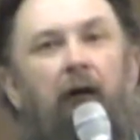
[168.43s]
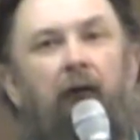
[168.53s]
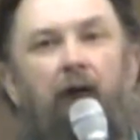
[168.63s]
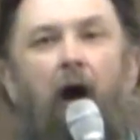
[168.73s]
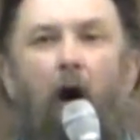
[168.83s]

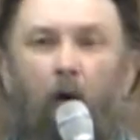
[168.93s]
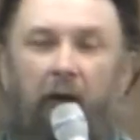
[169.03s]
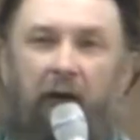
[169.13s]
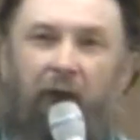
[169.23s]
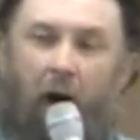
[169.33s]
in the
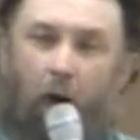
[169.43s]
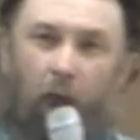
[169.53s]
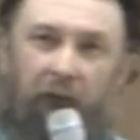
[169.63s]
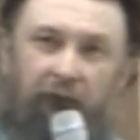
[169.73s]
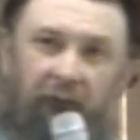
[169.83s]
Holy of
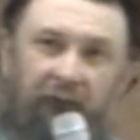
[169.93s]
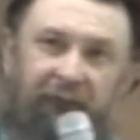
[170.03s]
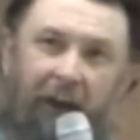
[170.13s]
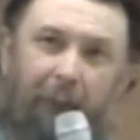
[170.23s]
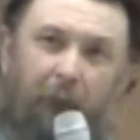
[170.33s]
Holies, in
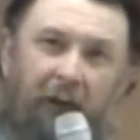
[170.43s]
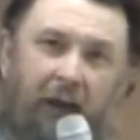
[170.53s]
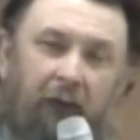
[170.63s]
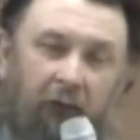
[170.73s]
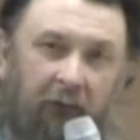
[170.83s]
the
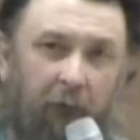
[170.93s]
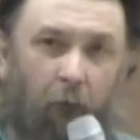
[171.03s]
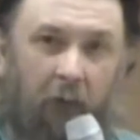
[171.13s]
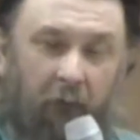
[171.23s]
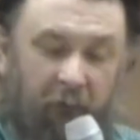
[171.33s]
tabernacle in the
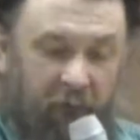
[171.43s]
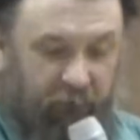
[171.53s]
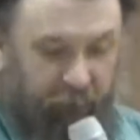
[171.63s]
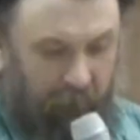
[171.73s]
wilderness,